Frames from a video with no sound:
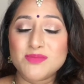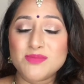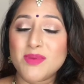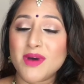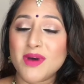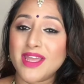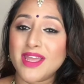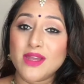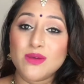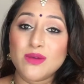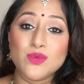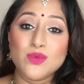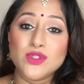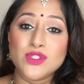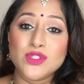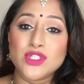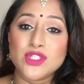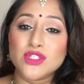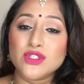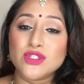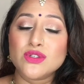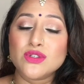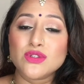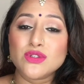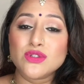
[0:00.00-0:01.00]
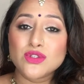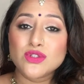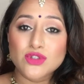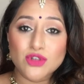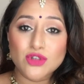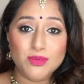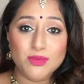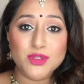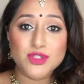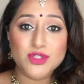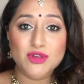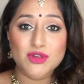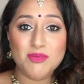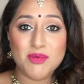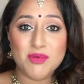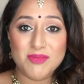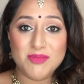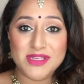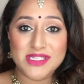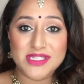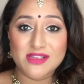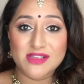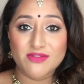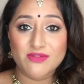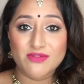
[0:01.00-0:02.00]
but it was just super
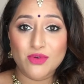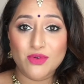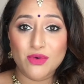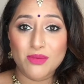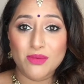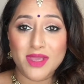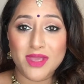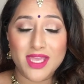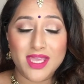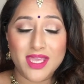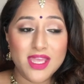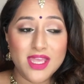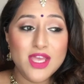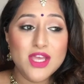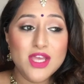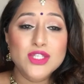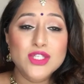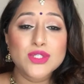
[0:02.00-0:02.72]
busy for me,